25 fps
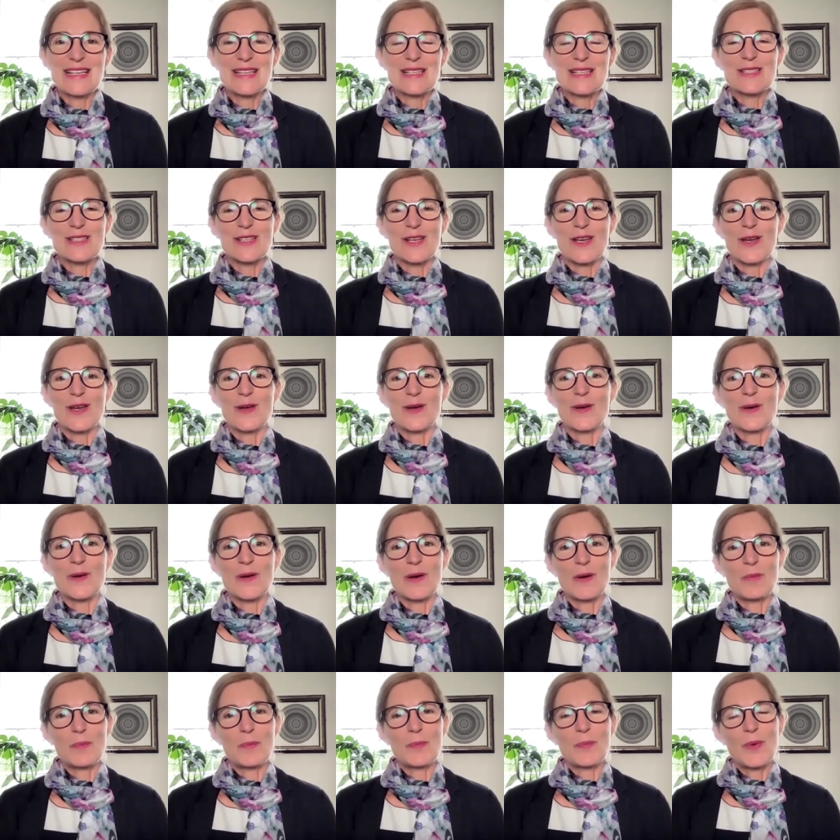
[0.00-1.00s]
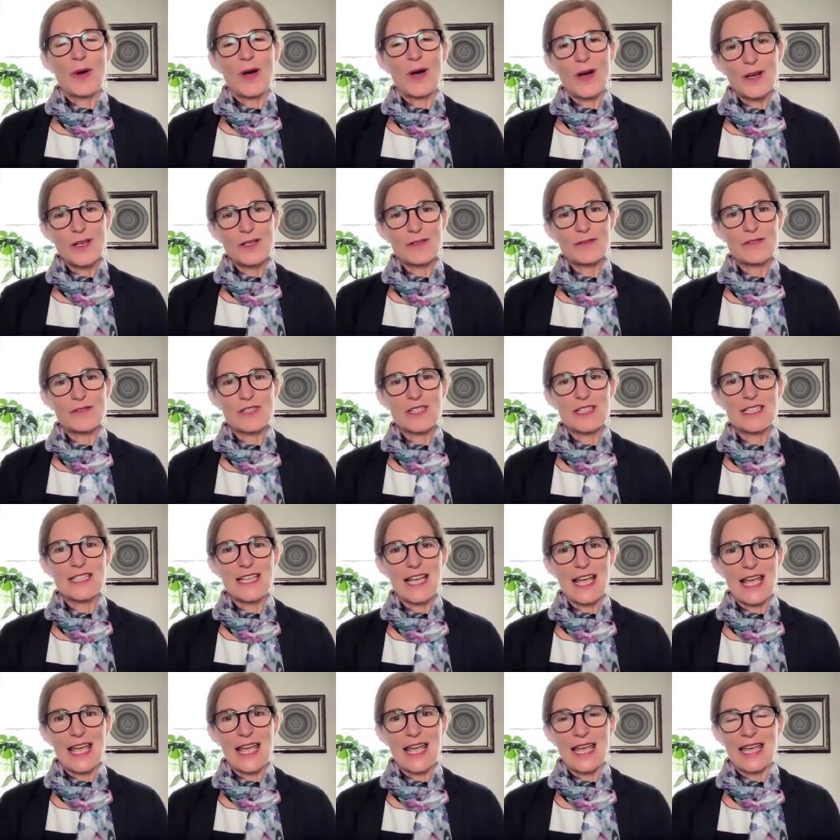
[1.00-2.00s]
So part of
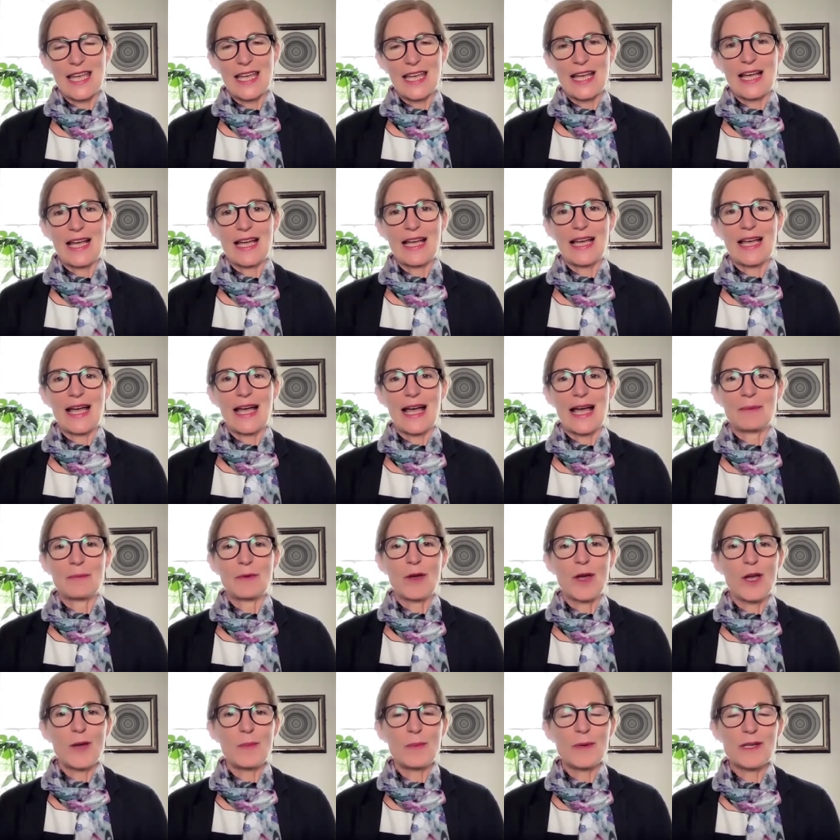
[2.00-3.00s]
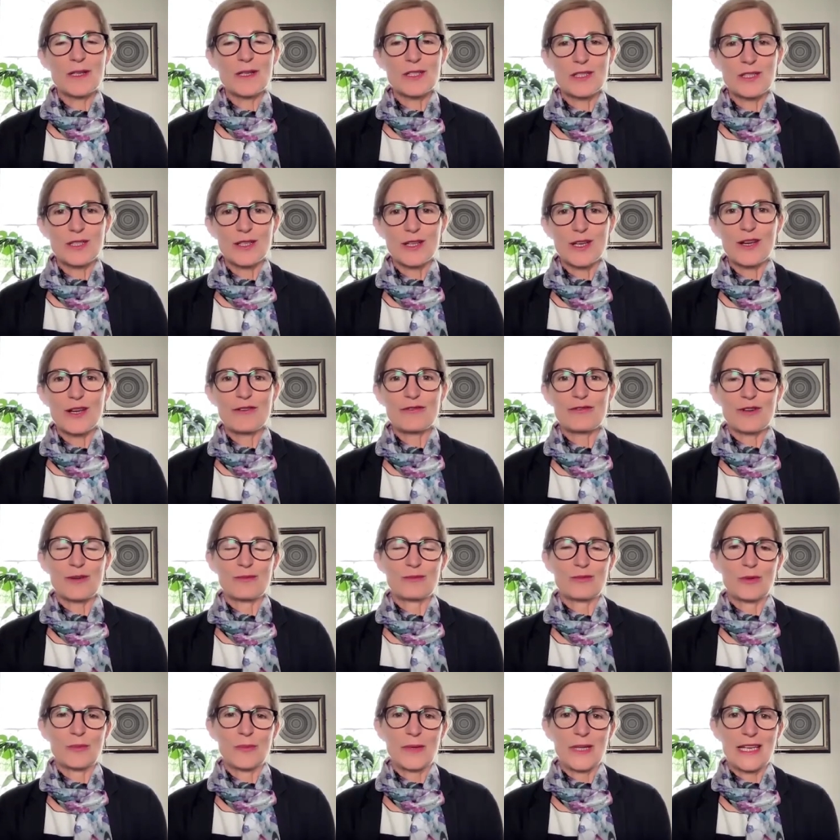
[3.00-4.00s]
today, I'm hoping to learn
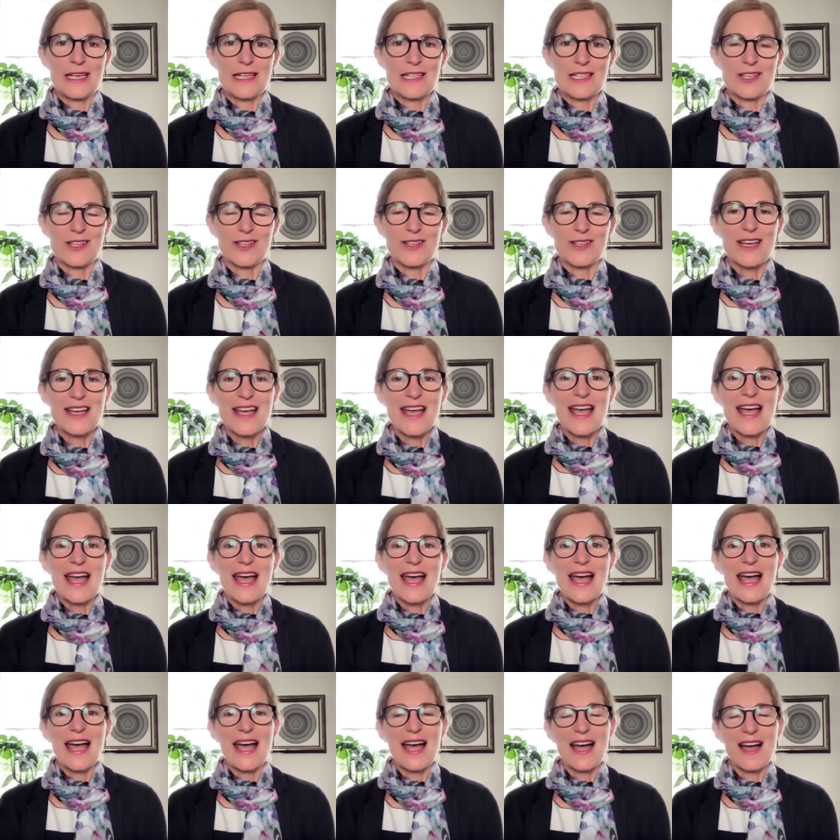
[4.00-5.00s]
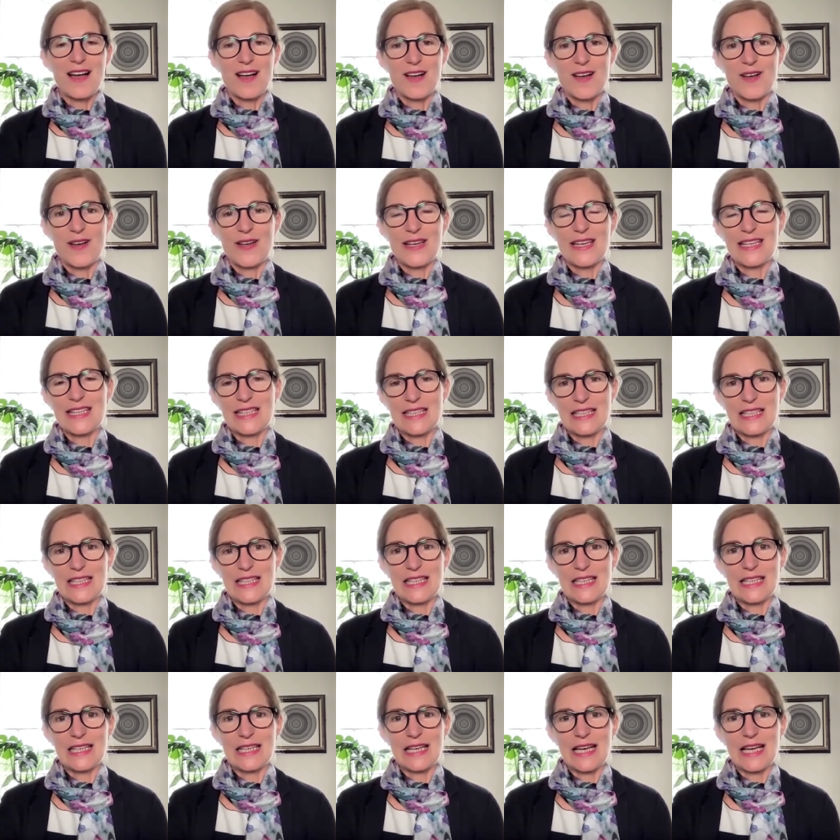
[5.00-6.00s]
from Robito how
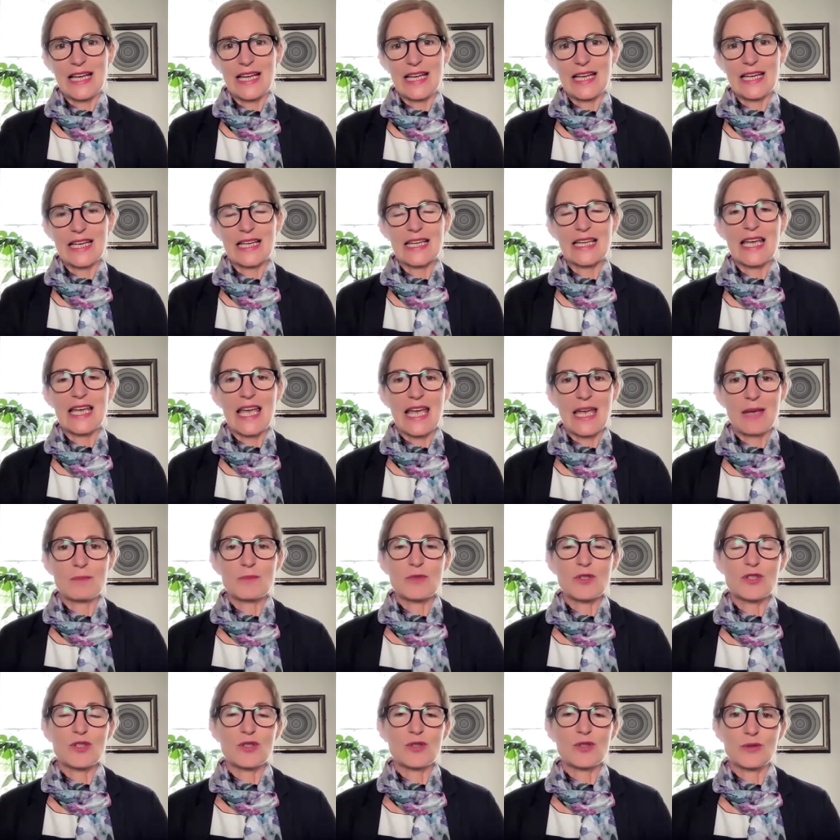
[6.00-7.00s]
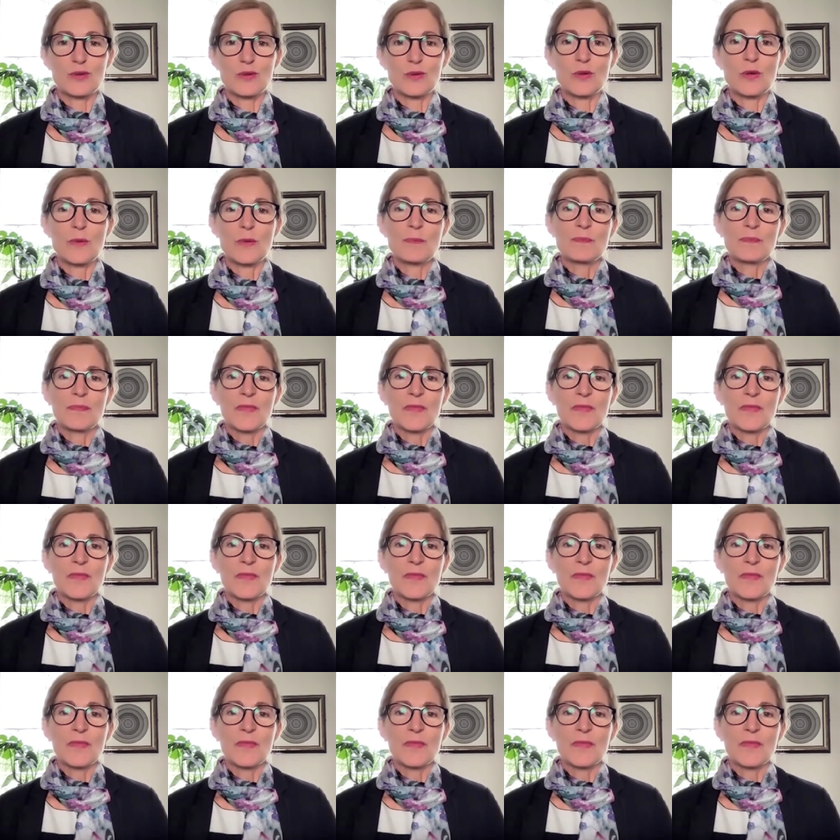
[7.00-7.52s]
he came to